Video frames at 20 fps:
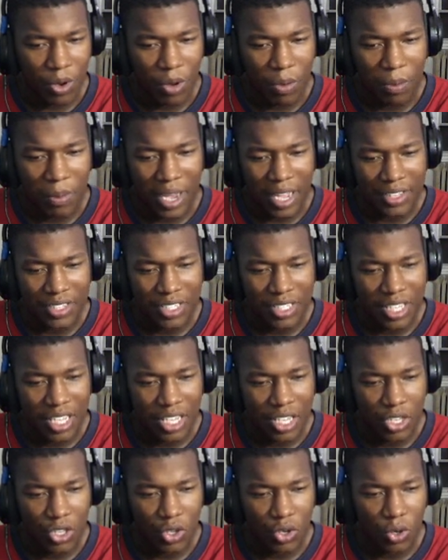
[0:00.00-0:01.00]
bro, imagine
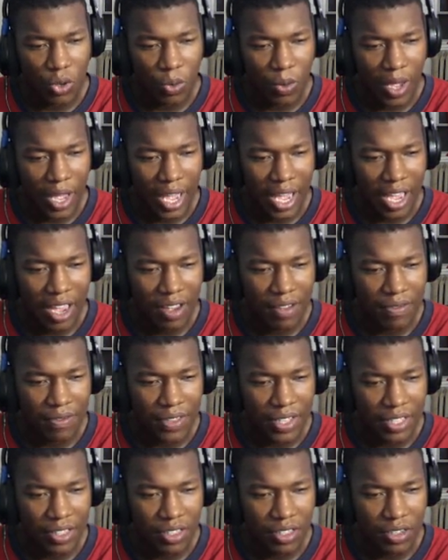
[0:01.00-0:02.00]
you don't have
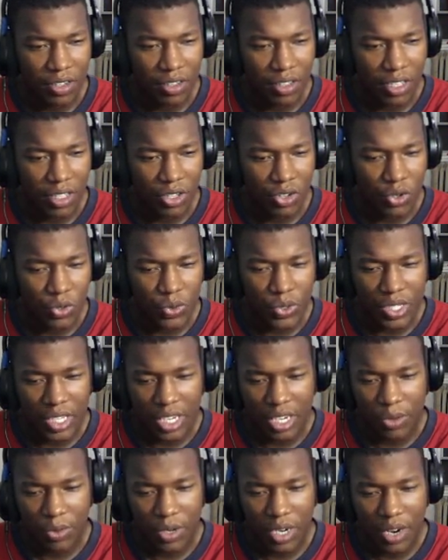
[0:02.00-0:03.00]
the new
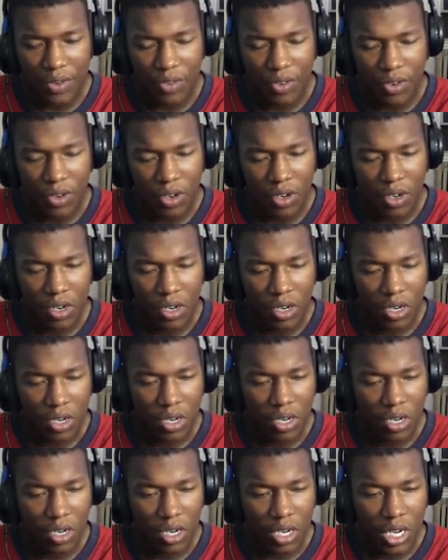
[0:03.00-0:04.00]
skin or whatever,
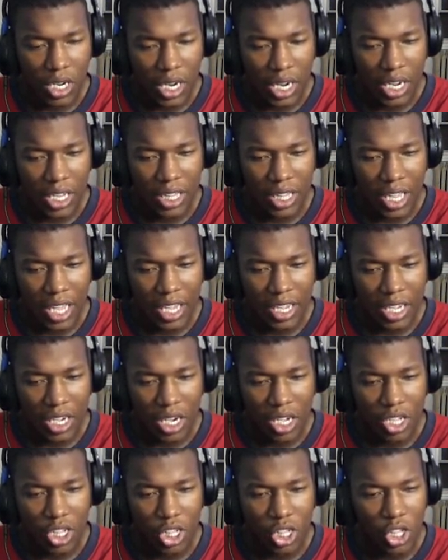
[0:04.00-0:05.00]
and a